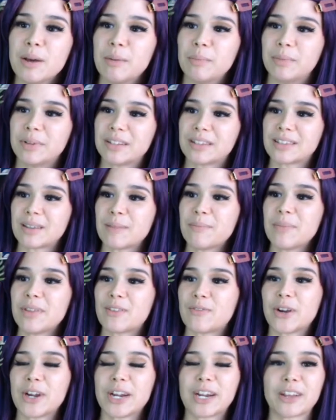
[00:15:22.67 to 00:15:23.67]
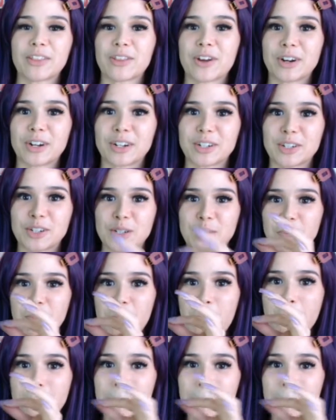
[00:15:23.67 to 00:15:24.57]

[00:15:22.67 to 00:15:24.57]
But it's very cathartic to just